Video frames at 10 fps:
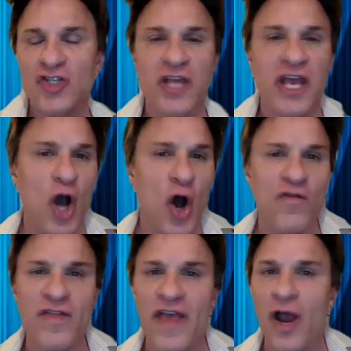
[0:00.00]
thing.
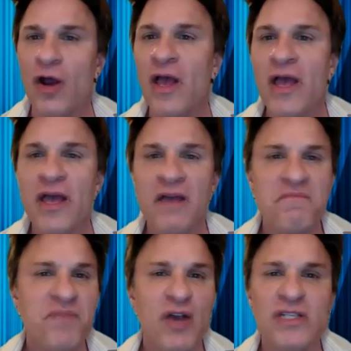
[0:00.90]
Over there,
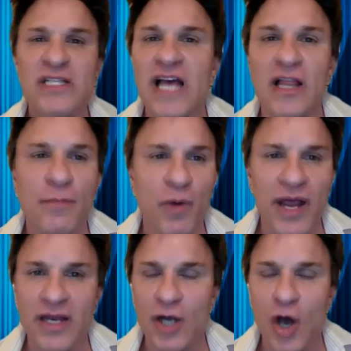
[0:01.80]
they're
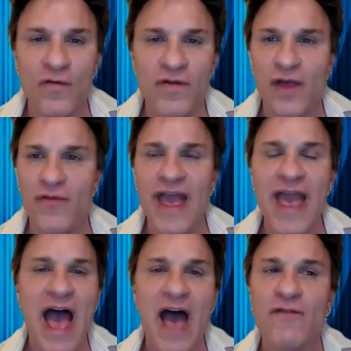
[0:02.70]
celebrated over there. They
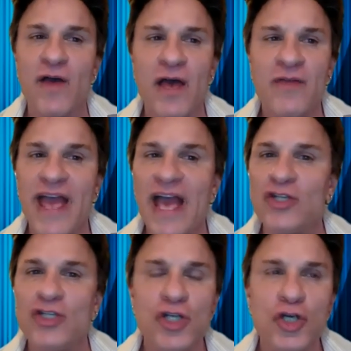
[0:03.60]
have they
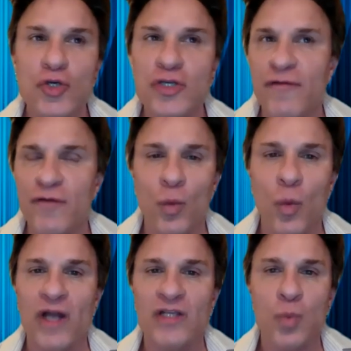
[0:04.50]
had two different
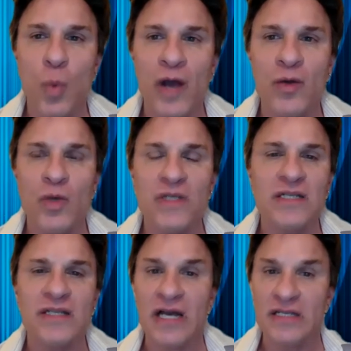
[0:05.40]
ones. One was
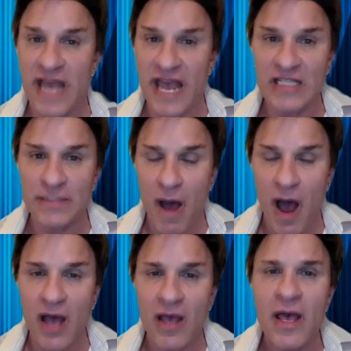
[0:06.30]
a day
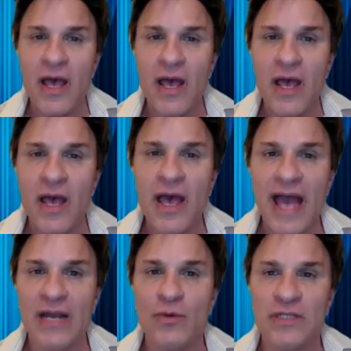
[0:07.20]
spa,
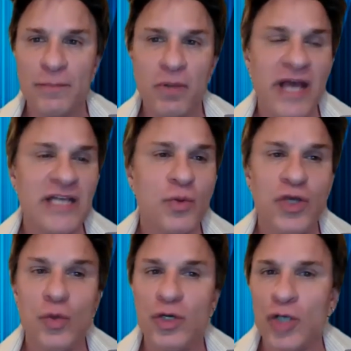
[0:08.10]
and it was a place where
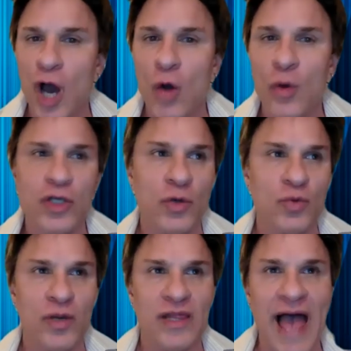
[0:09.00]
you would go and you would
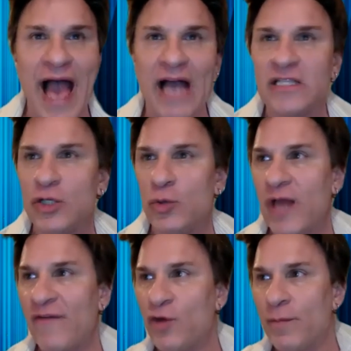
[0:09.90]
relax and you would
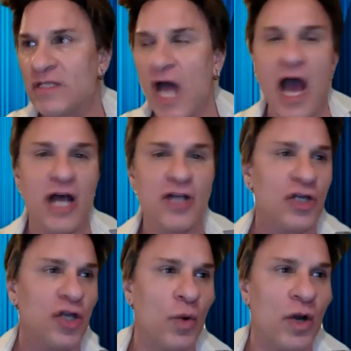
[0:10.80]
have your massage and
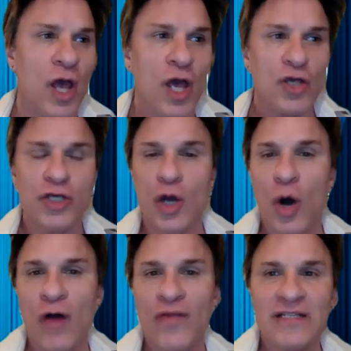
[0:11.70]
you would you know
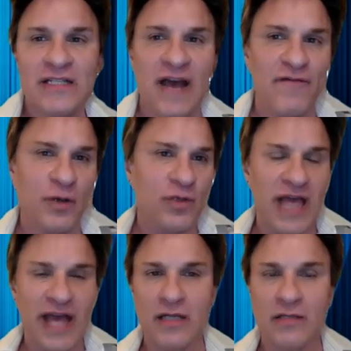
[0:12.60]
all that stuff and it was
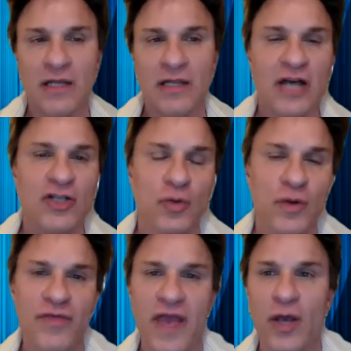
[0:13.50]
like a, a
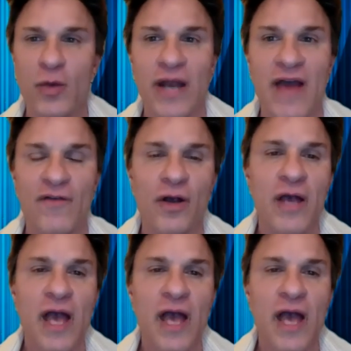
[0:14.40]
luxury thing or whatever